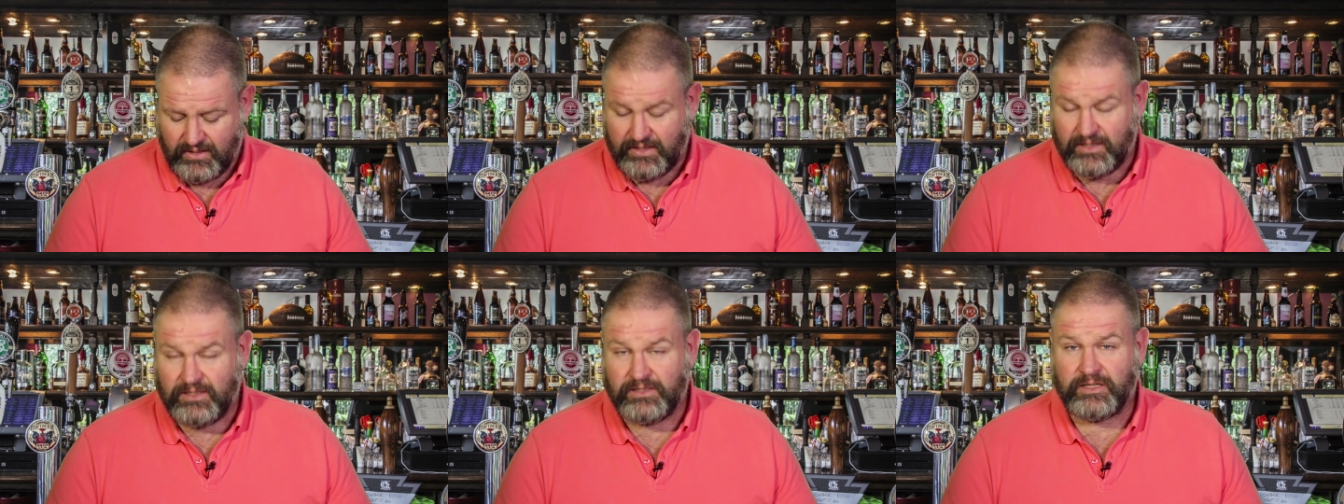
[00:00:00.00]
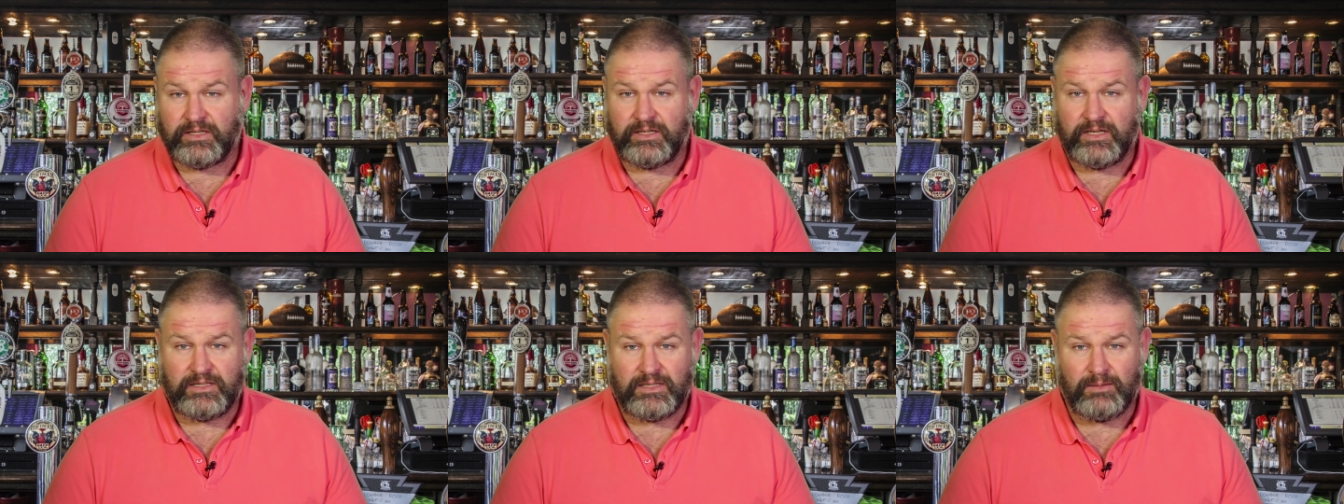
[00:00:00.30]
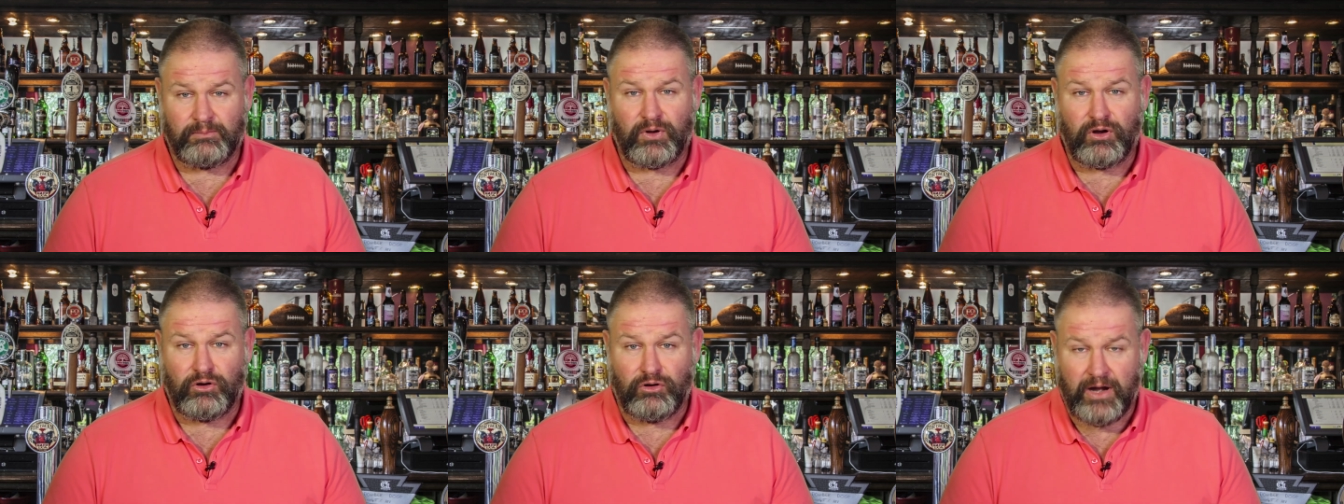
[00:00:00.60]
Nielsen did
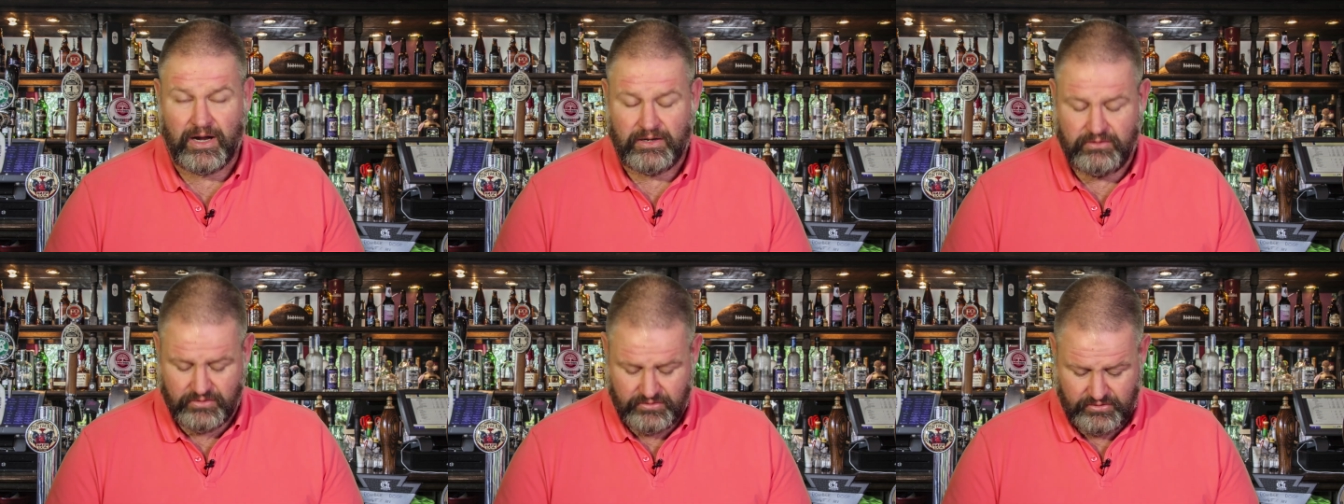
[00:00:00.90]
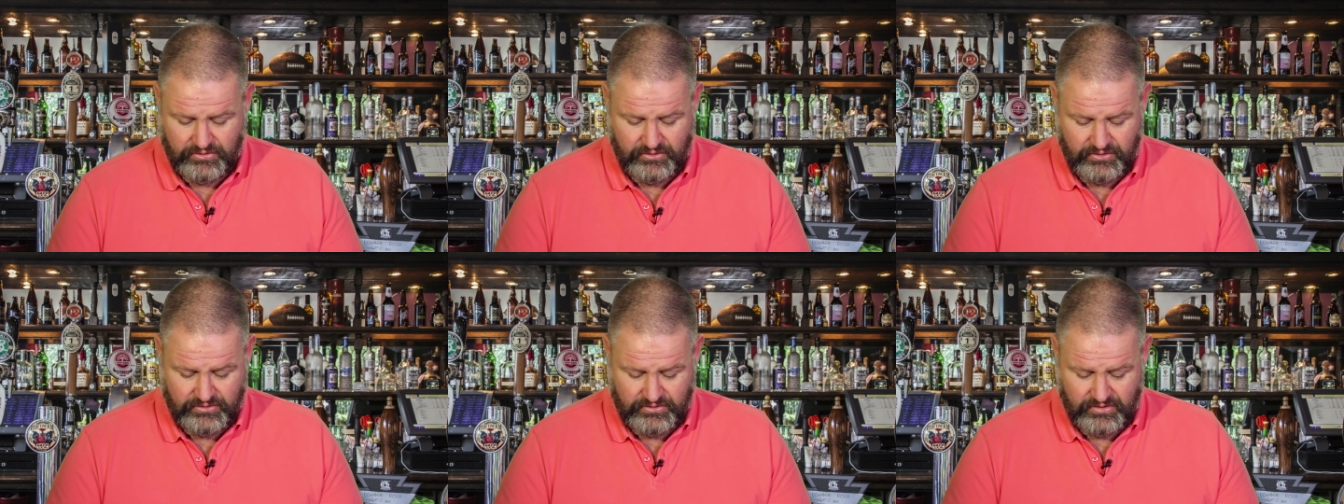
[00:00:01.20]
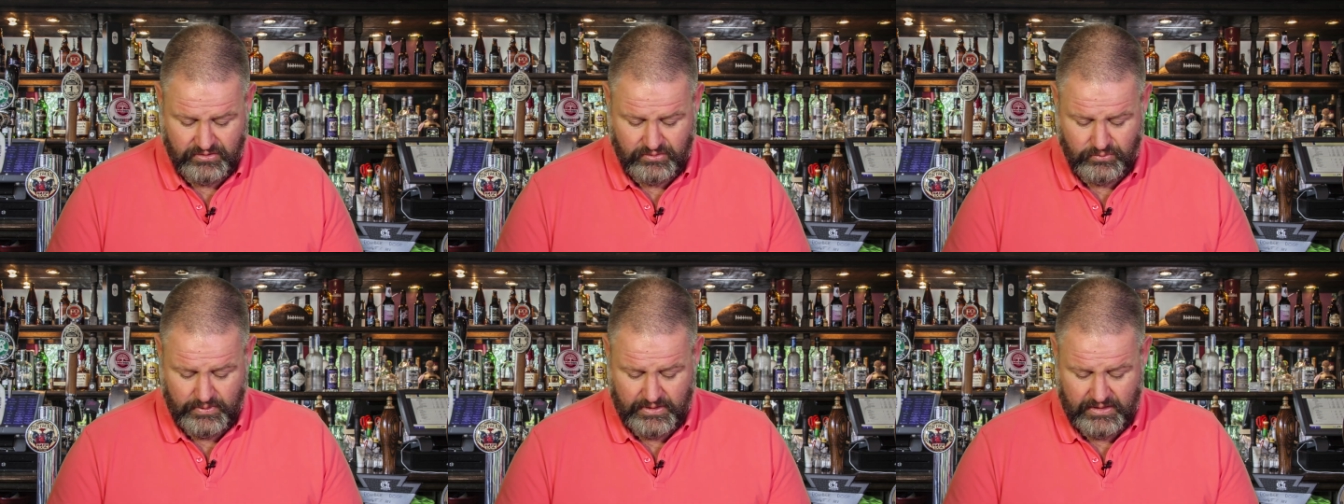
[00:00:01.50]
some great research
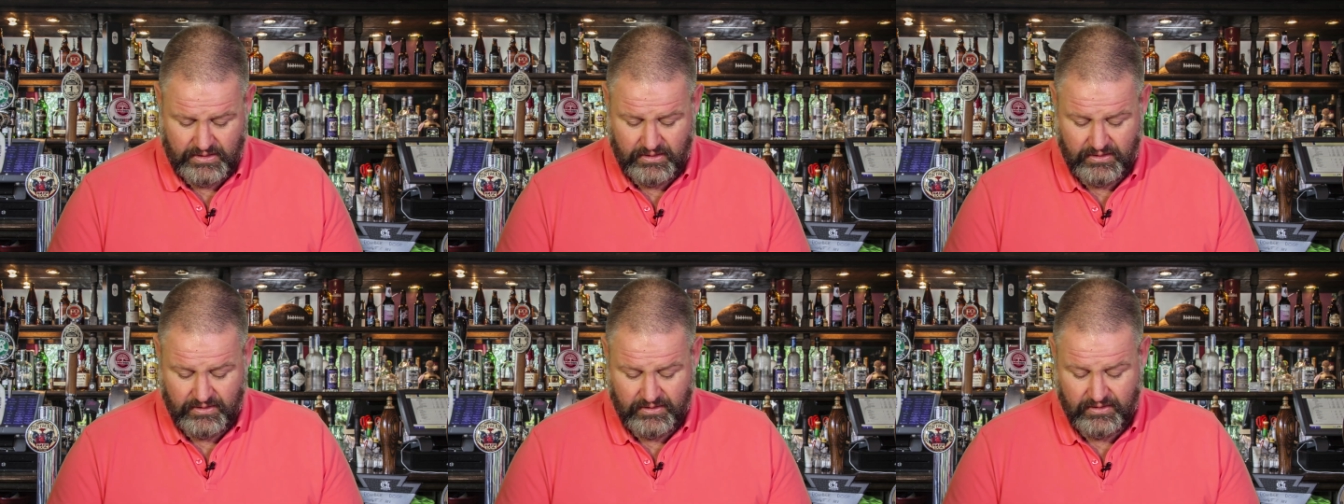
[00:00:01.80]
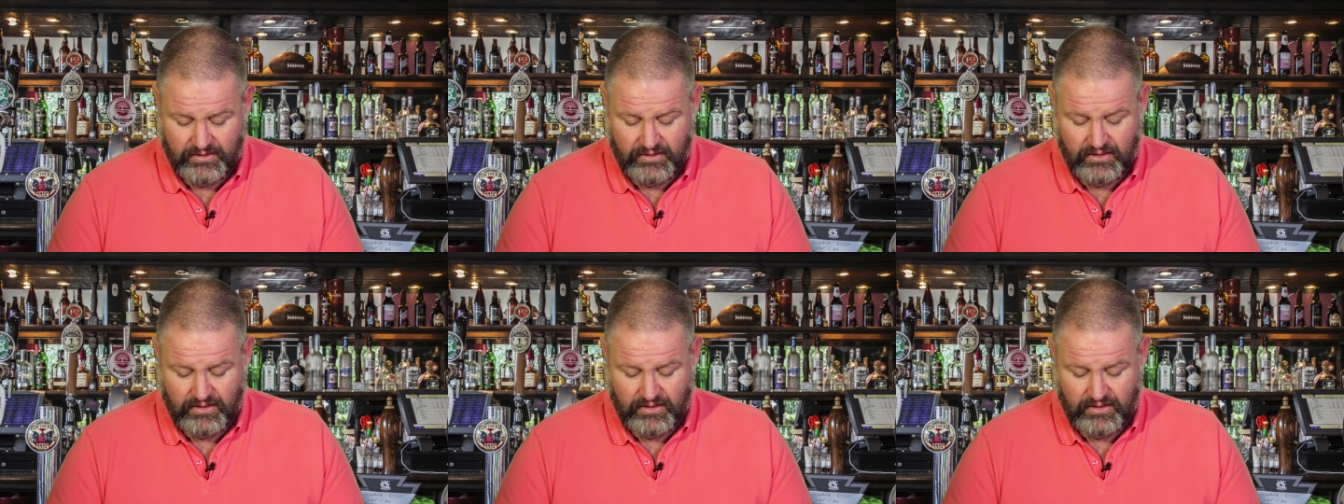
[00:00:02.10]
this week.